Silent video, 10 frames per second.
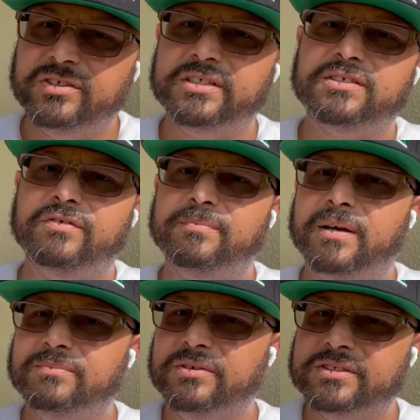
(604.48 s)
you need to
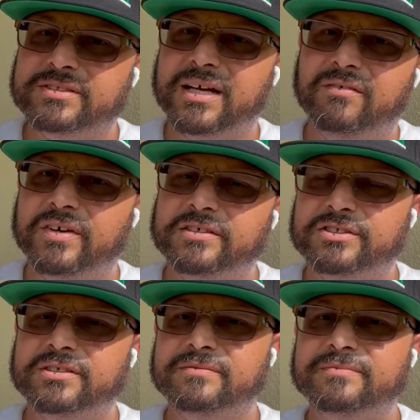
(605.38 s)
remember it's
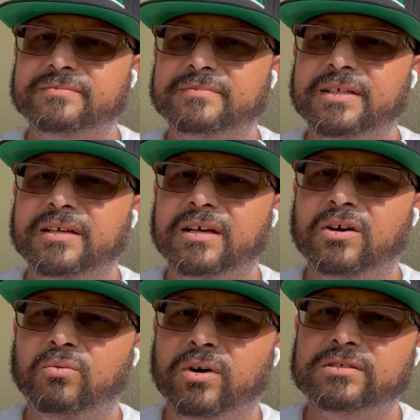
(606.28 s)
salvation.
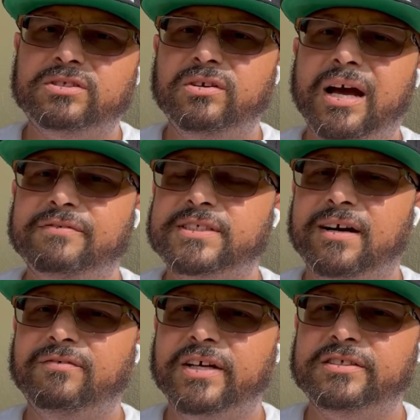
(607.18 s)
Once you have
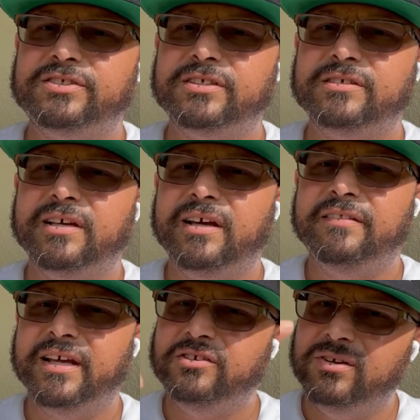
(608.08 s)
salvation,
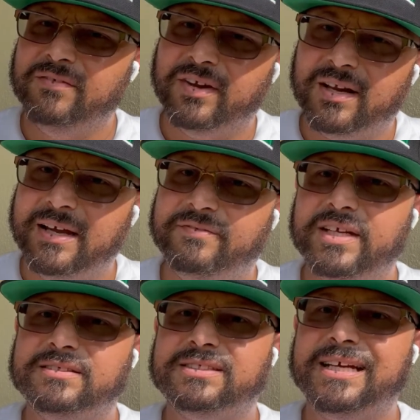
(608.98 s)
then you live a life
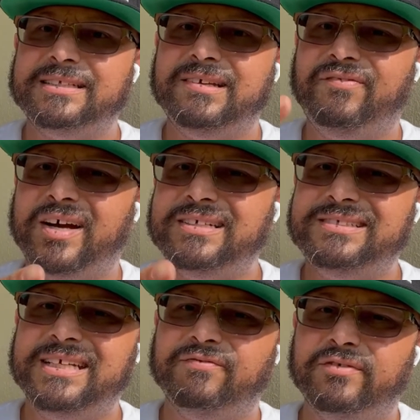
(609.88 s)
that's
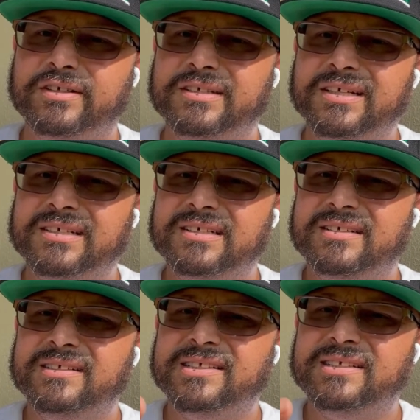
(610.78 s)
sanctified, different,
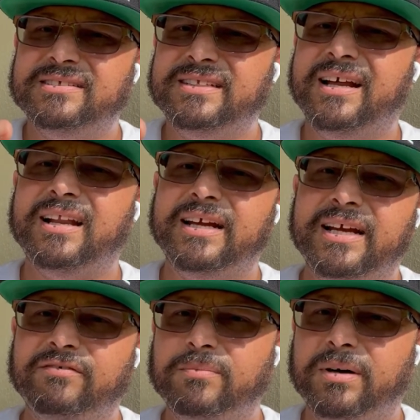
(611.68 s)
not like
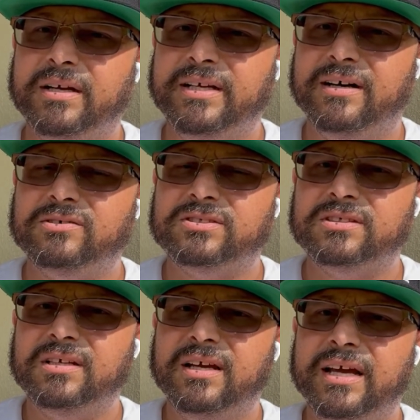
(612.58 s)
everybody
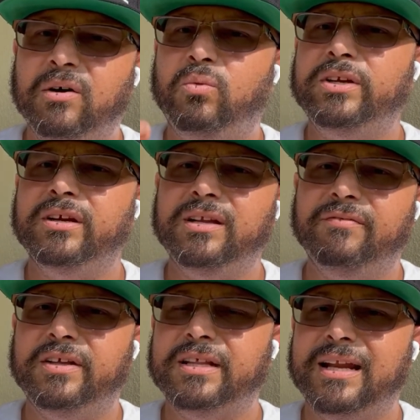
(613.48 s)
else. And when you're
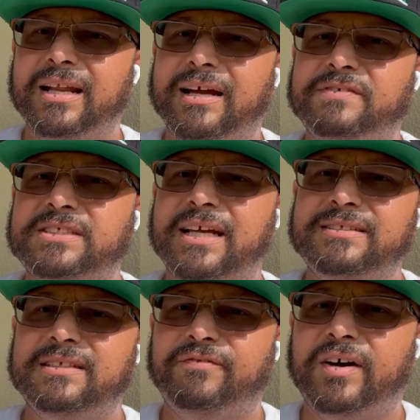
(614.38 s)
living that life
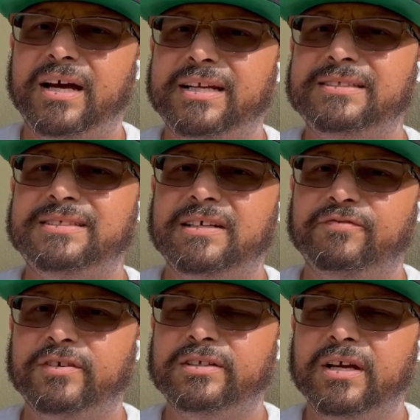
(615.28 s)
sanctified and
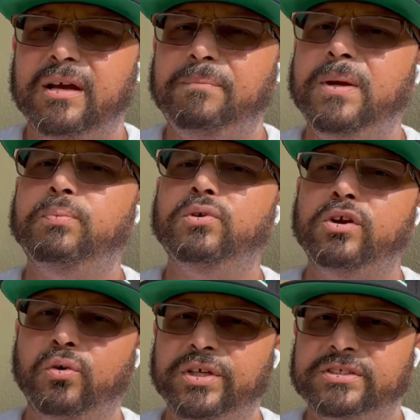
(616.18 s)
different, people
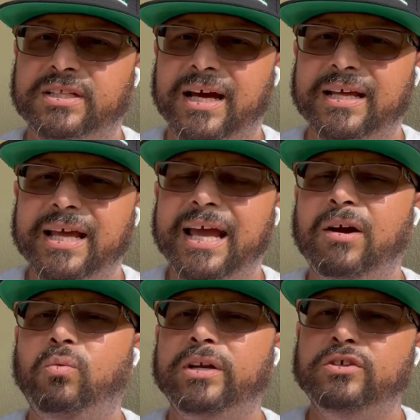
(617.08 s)
notice that.
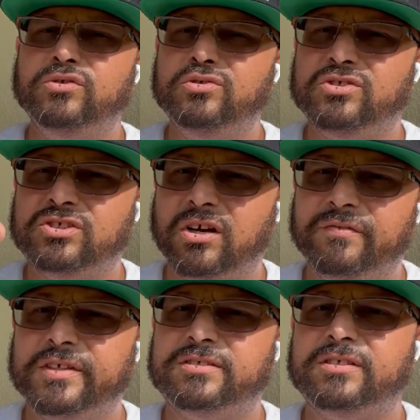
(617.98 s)
And when you do
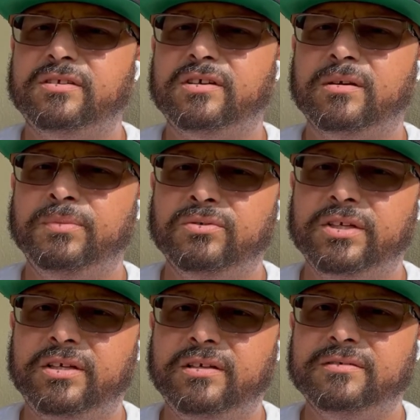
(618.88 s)
service to the
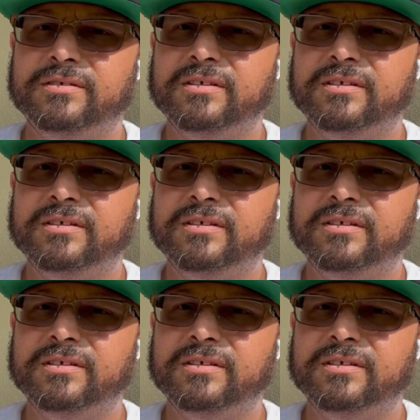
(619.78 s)
community,